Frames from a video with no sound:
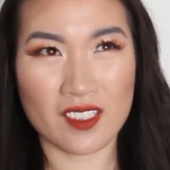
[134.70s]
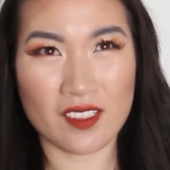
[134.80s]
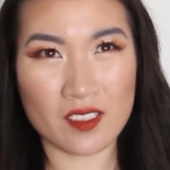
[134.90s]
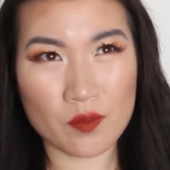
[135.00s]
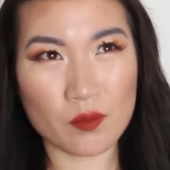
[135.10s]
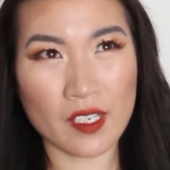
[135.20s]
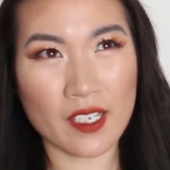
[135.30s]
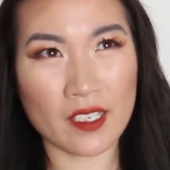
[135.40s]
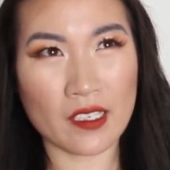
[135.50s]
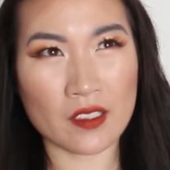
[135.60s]
That's
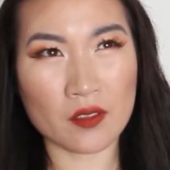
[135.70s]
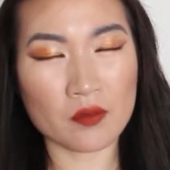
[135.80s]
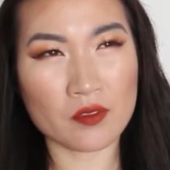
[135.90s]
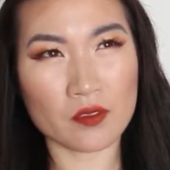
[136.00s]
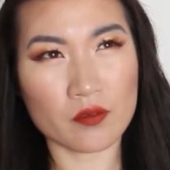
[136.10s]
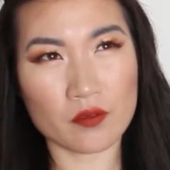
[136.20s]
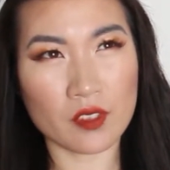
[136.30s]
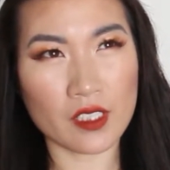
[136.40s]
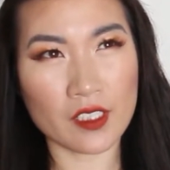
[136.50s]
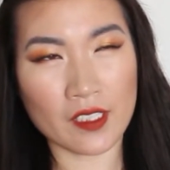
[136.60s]
why I don't
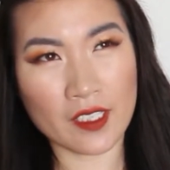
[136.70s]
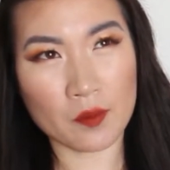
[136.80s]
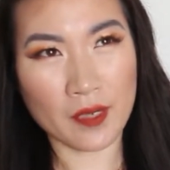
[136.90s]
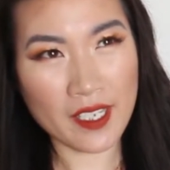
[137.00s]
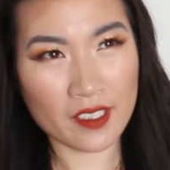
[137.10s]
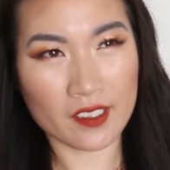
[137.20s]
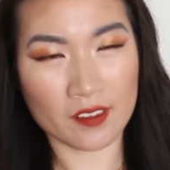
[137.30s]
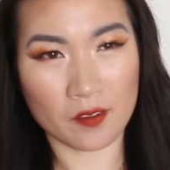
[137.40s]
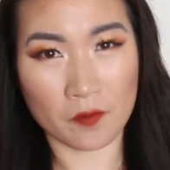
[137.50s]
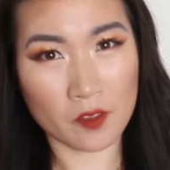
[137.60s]
really like a MAC
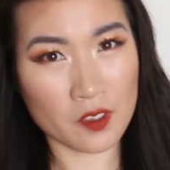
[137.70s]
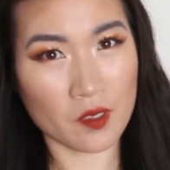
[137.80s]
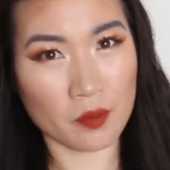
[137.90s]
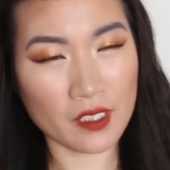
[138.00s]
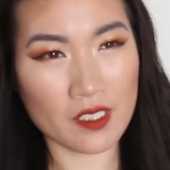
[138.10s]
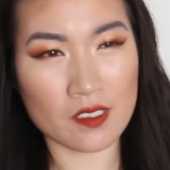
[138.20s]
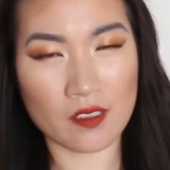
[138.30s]
at the first place,